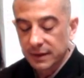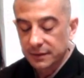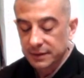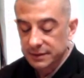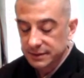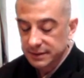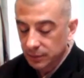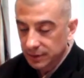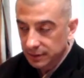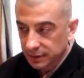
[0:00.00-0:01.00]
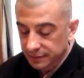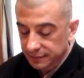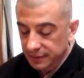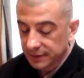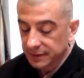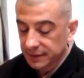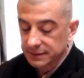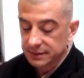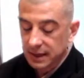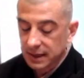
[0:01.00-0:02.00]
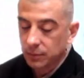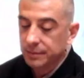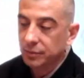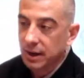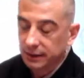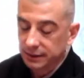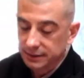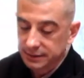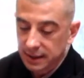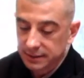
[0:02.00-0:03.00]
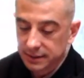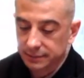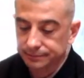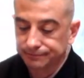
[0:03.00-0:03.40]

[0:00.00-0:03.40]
This is how we live, and this is how we practice Zazen.